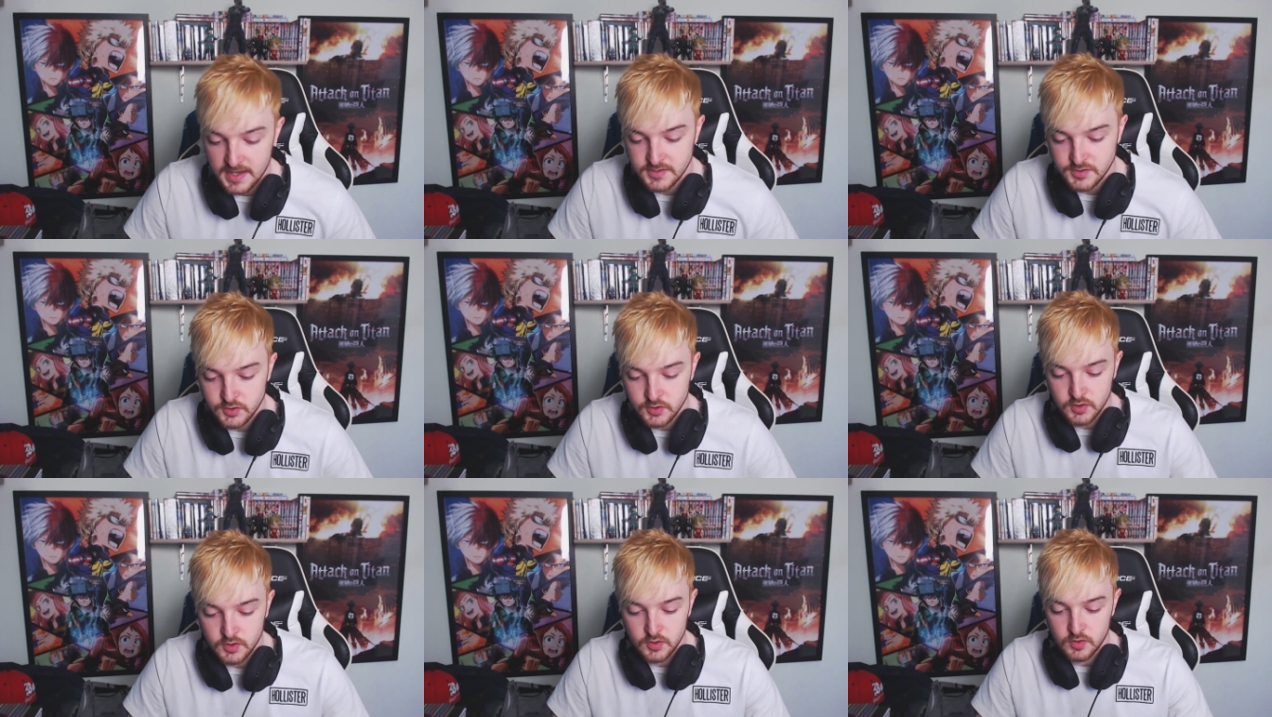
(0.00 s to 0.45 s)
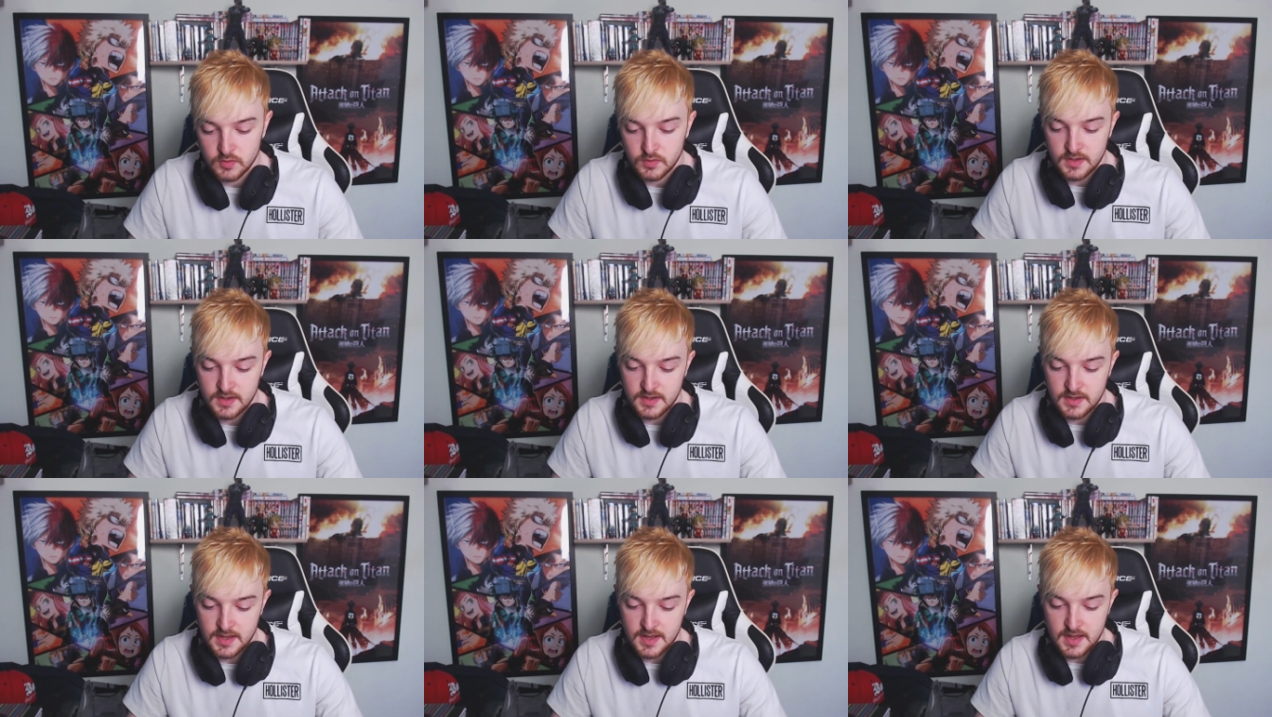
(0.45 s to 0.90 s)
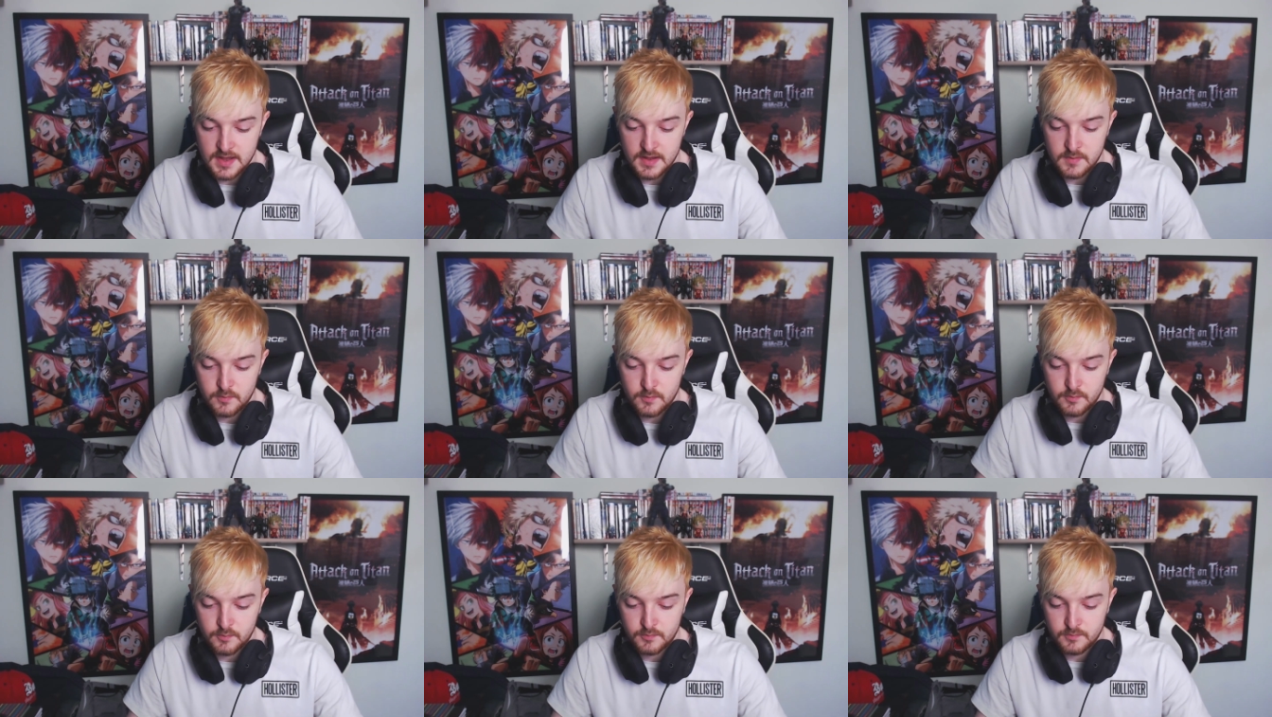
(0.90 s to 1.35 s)
so uh,
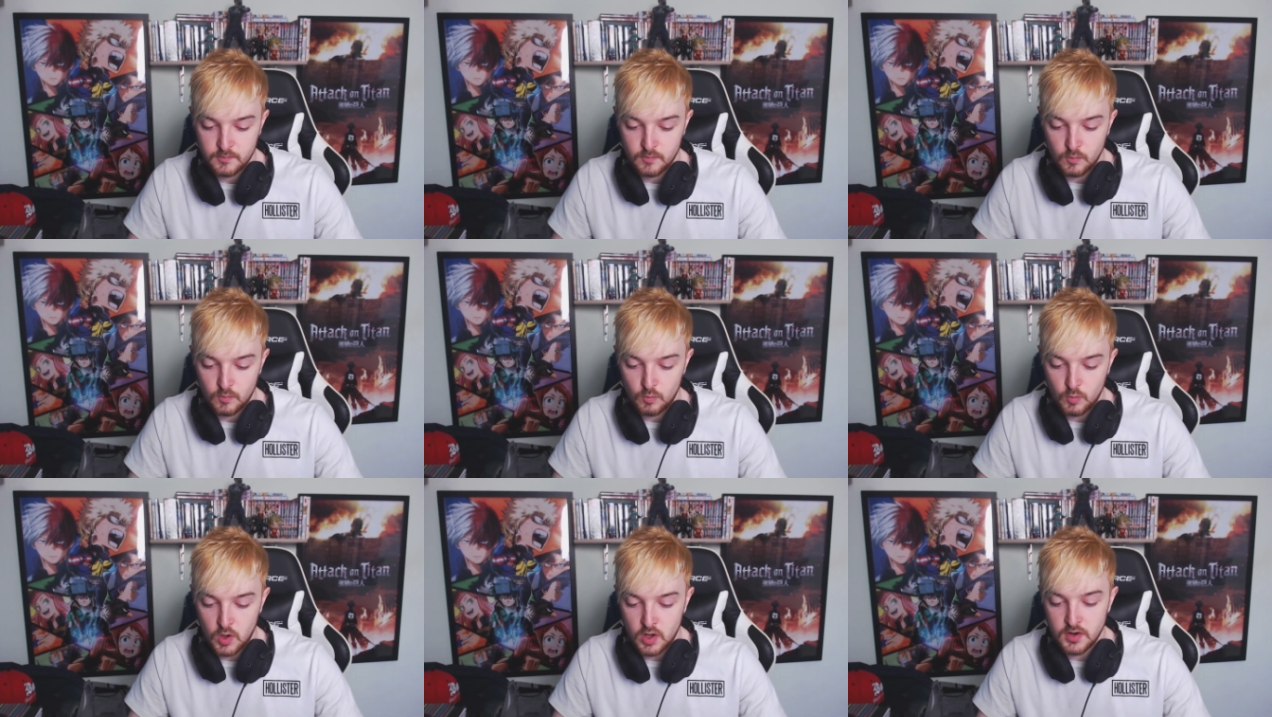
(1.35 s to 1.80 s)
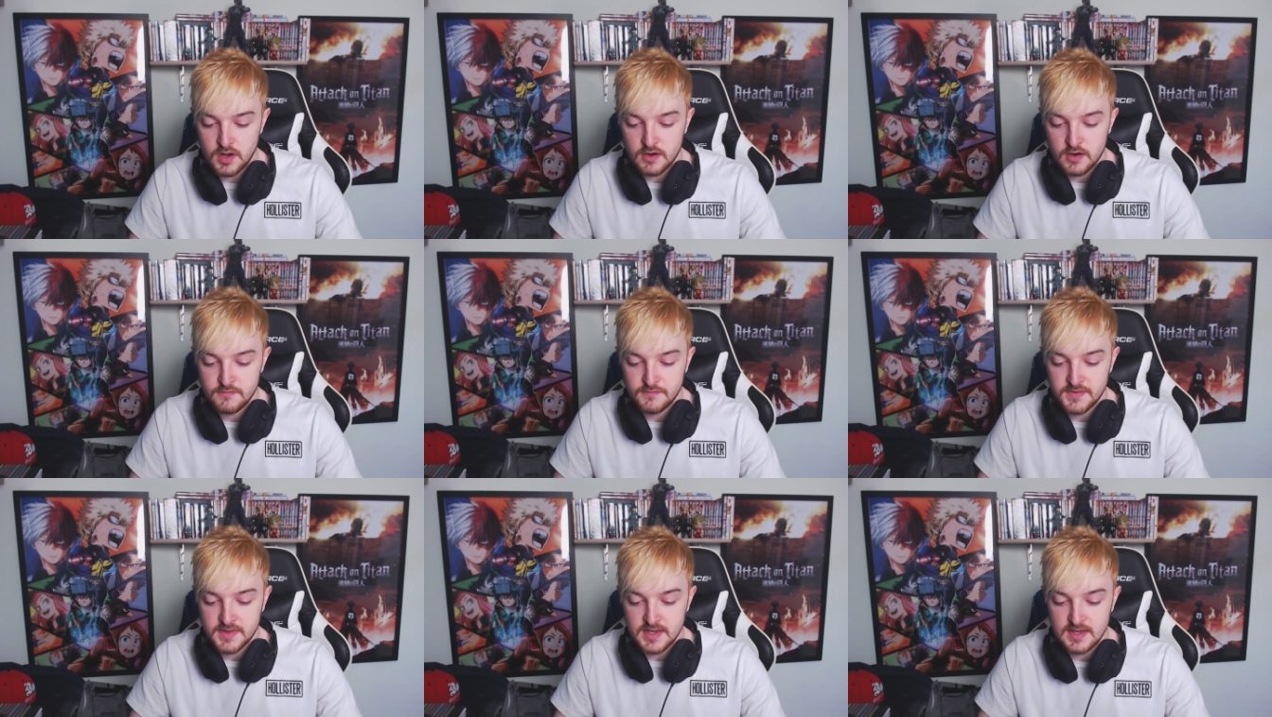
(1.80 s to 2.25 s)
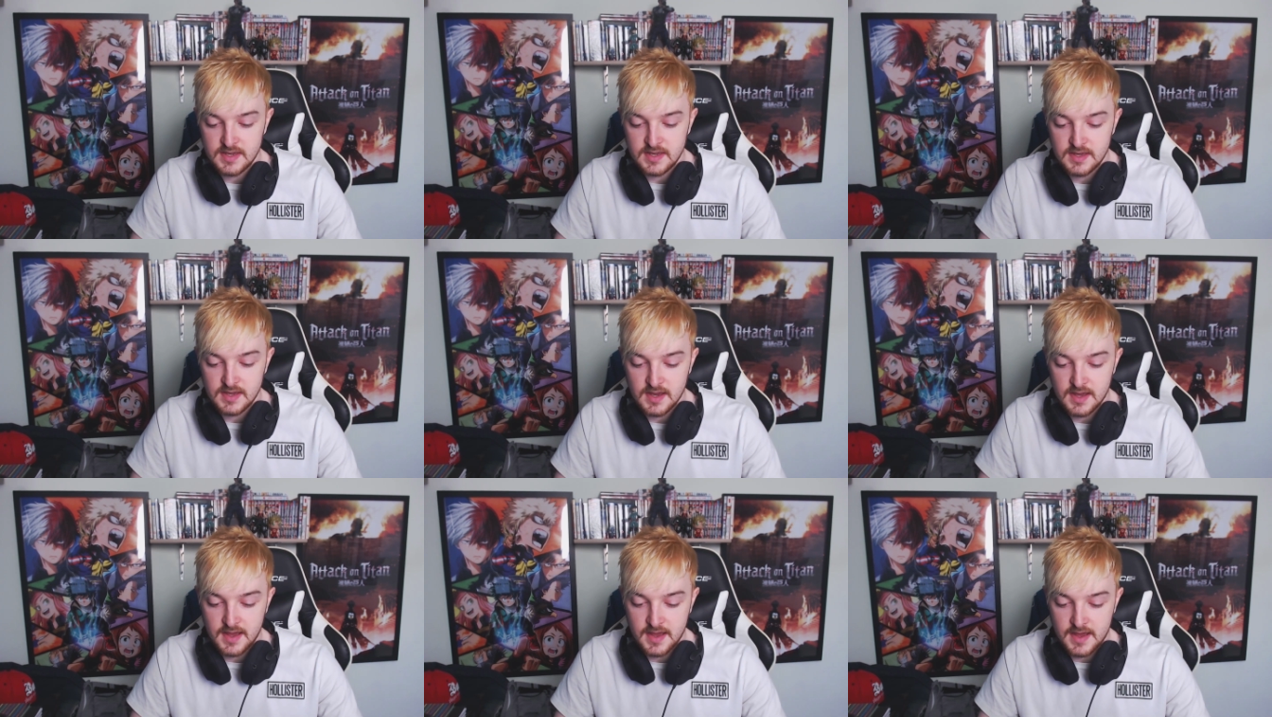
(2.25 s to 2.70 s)
one of
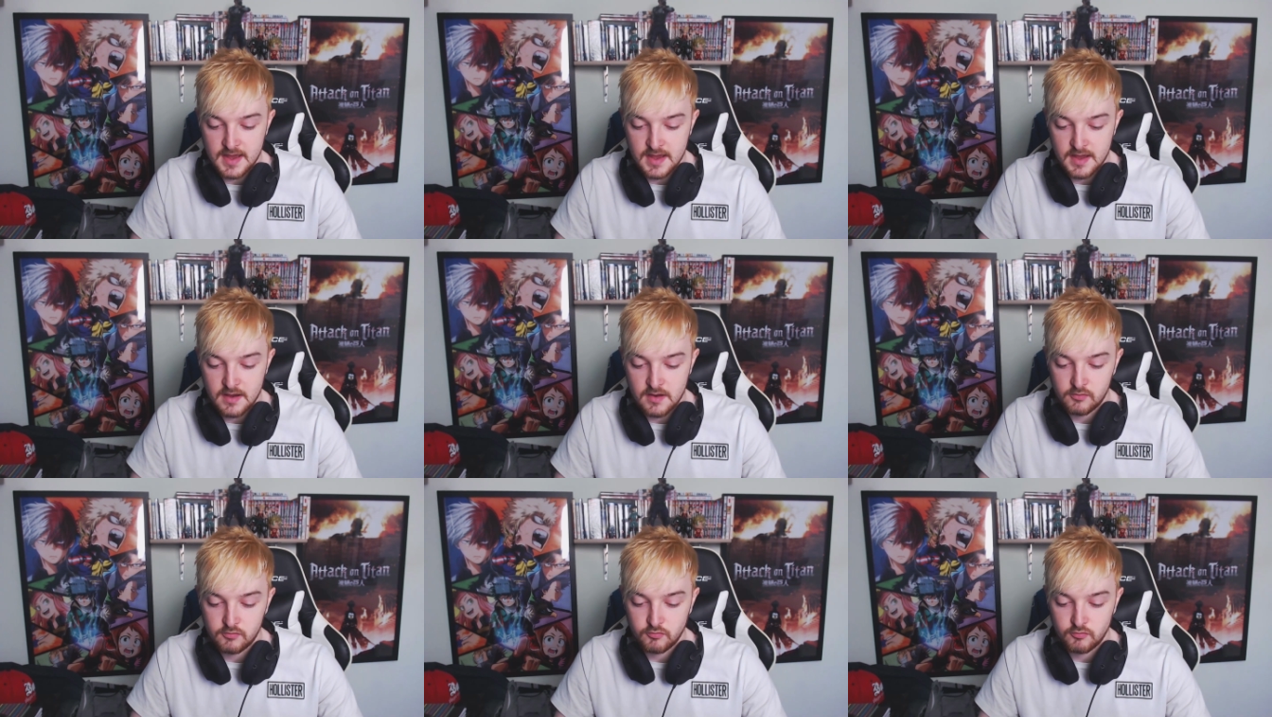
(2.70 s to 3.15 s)
the uh,